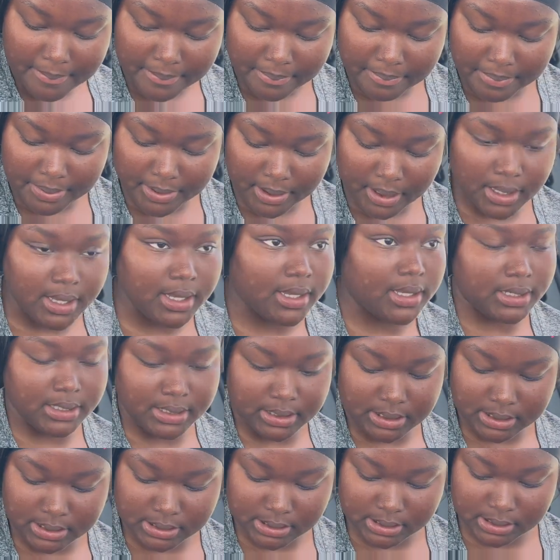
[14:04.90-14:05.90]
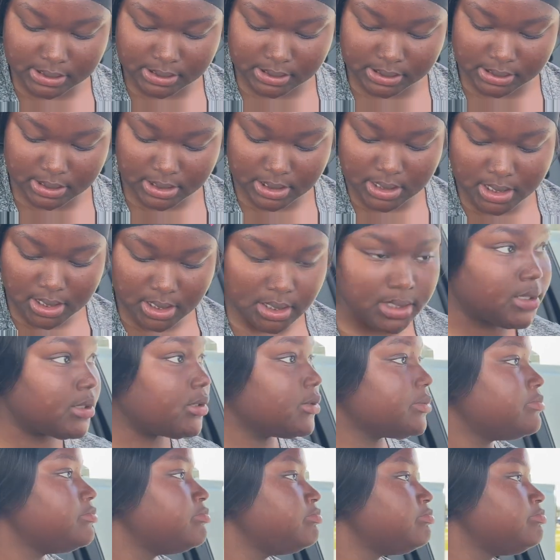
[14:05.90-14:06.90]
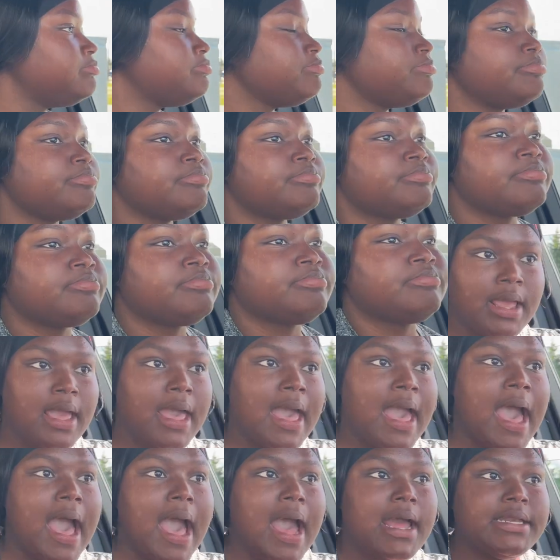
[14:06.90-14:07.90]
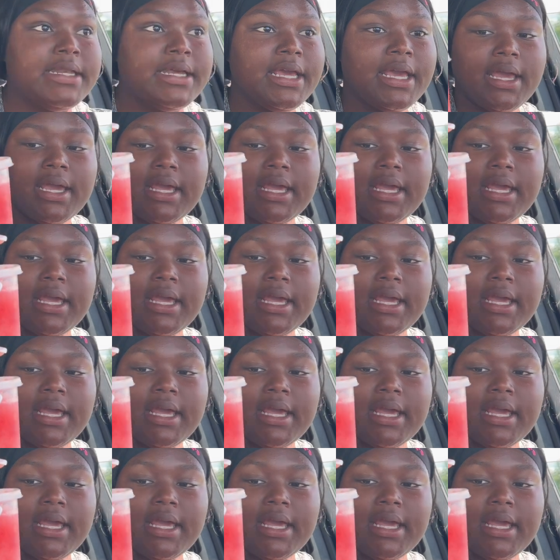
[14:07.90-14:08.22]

Because, yeah. I did